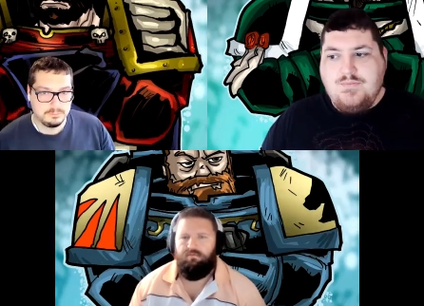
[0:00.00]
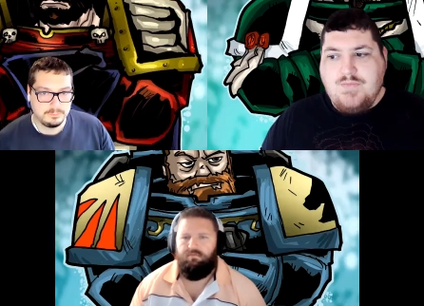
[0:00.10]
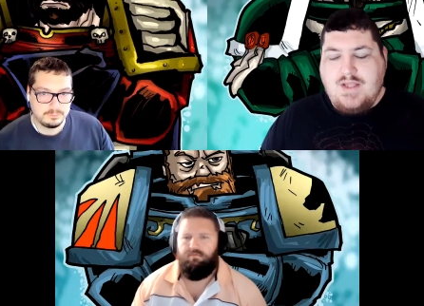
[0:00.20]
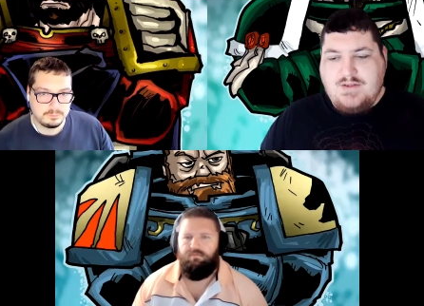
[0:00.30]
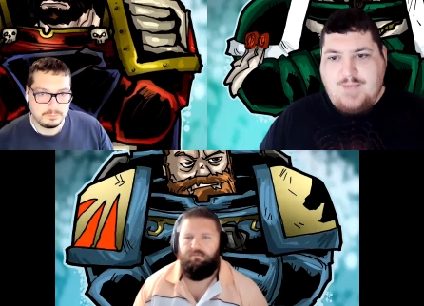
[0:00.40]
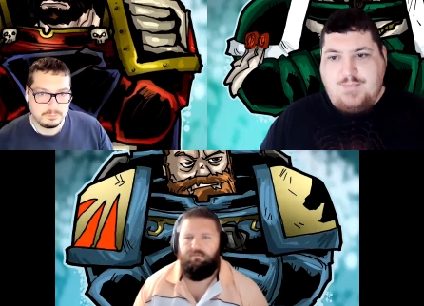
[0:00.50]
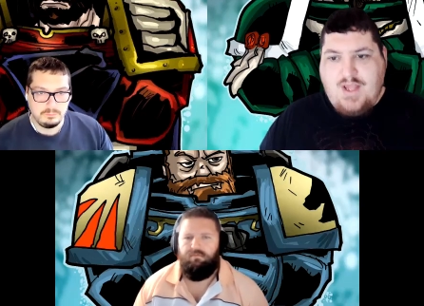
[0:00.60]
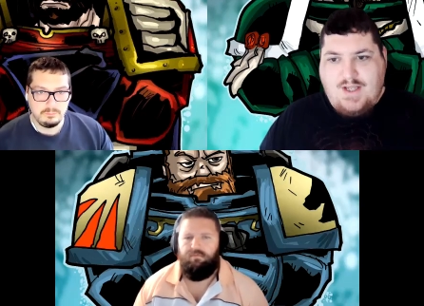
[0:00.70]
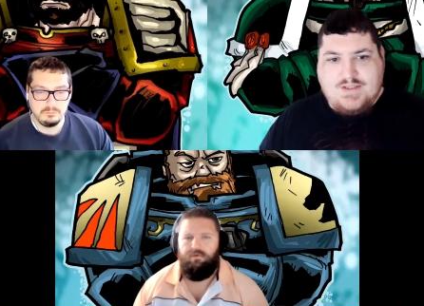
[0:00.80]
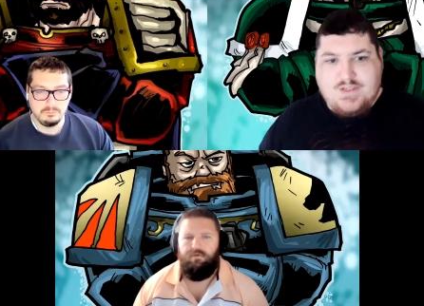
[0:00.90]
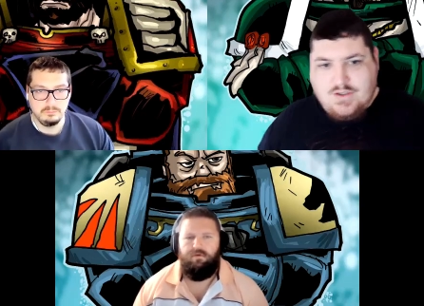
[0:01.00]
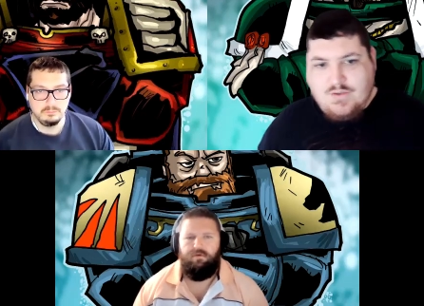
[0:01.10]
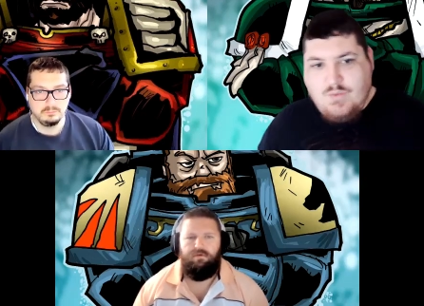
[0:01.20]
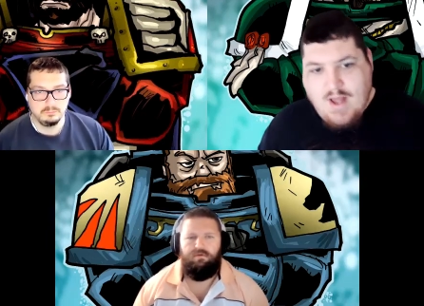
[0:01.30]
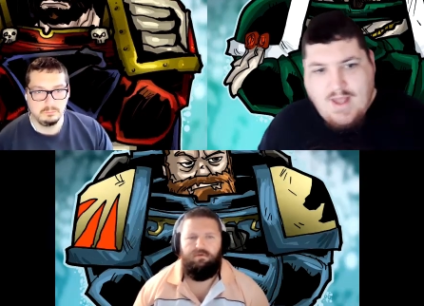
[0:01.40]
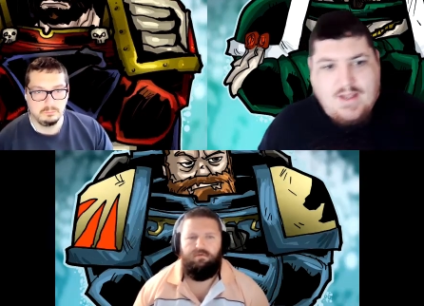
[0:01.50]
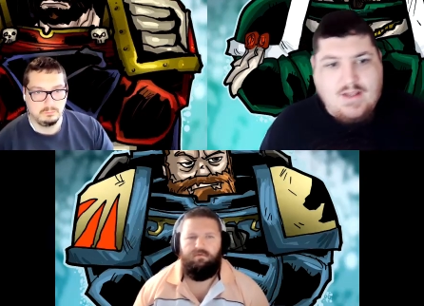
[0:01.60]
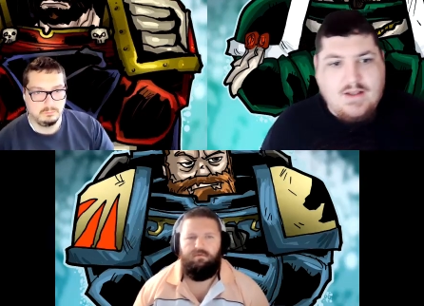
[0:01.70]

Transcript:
Speaker 1: they they play a certain way.